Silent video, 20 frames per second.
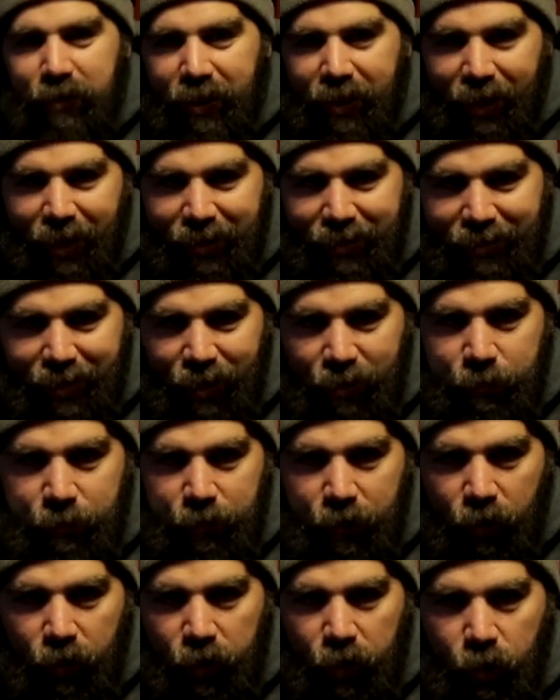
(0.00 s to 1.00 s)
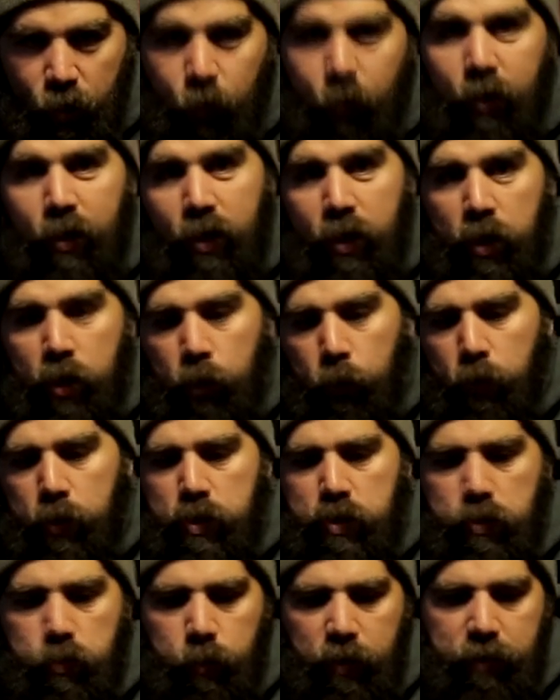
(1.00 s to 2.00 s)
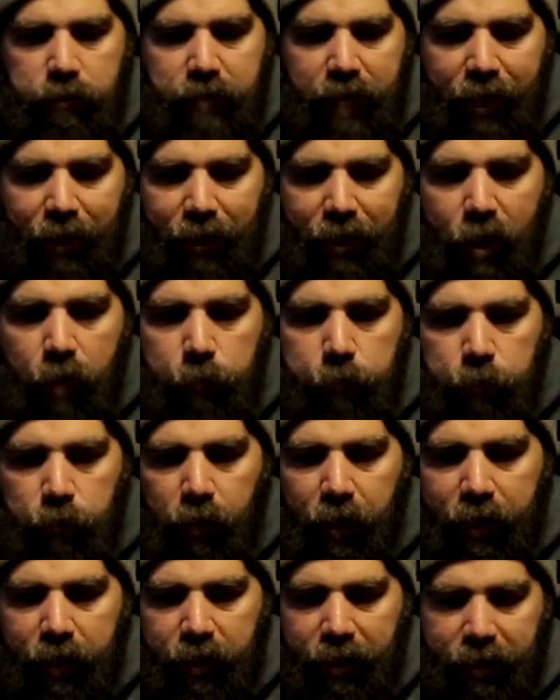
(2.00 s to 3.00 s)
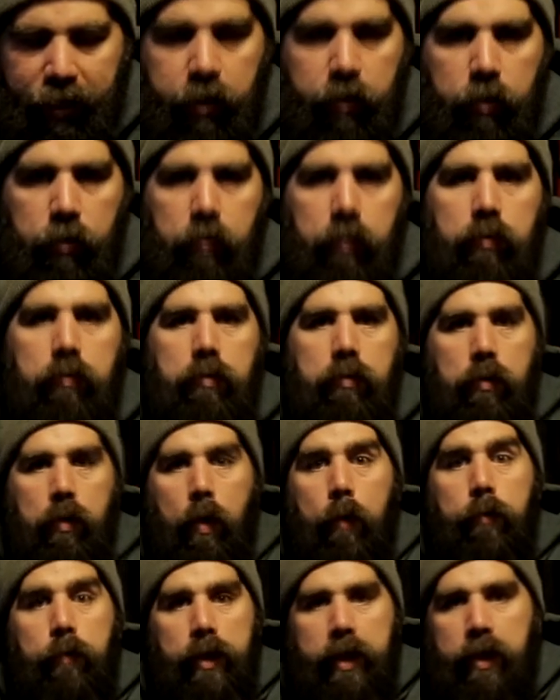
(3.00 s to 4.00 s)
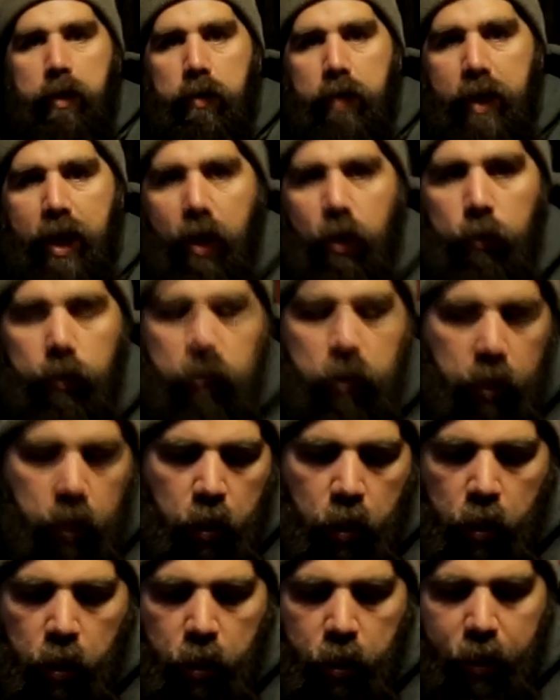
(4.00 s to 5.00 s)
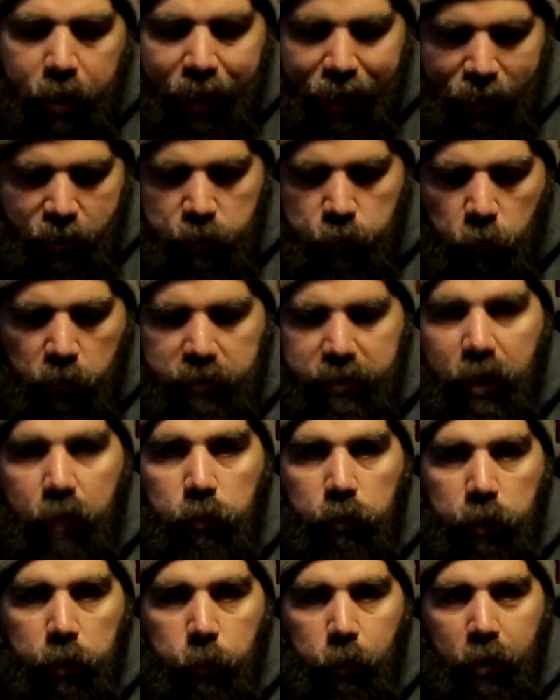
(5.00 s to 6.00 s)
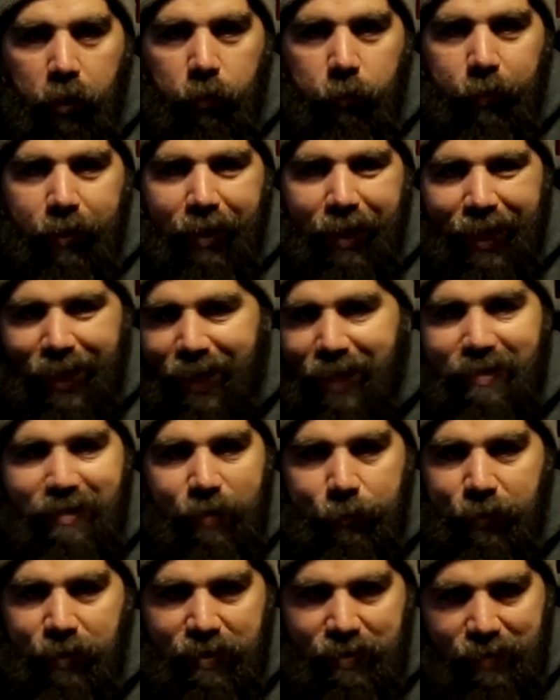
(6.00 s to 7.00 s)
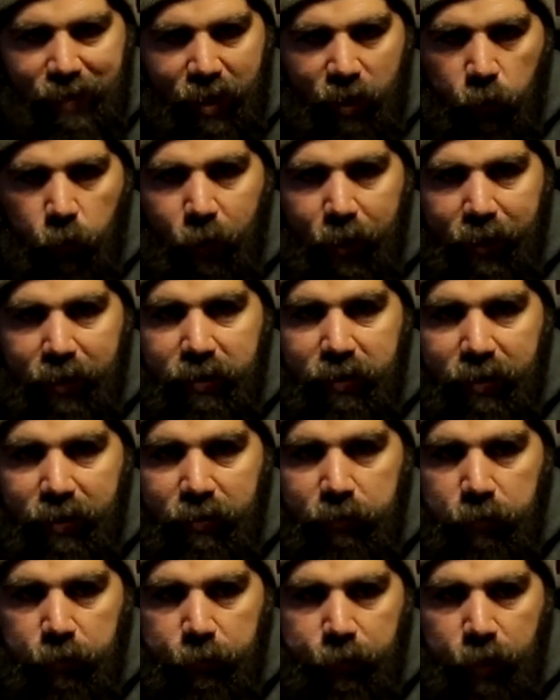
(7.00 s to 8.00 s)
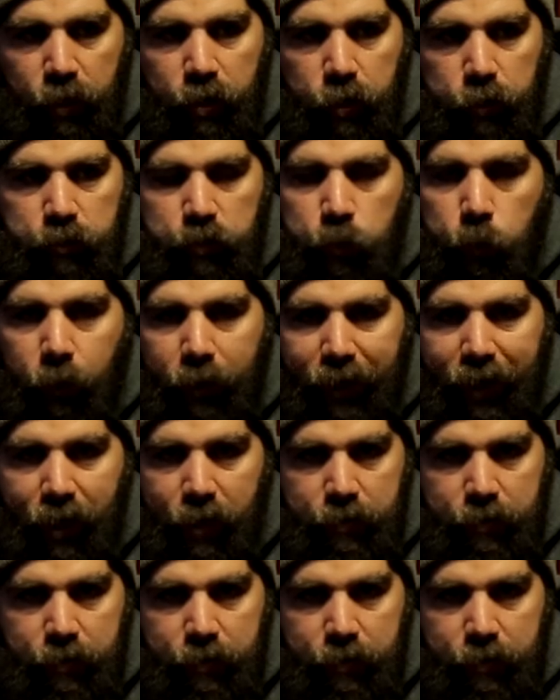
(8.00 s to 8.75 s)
the Katadyn Vario, which we've taken out for like a year, over a year now. And it's worked out really well, but I need something that's lighter weight. The, the Vario is 20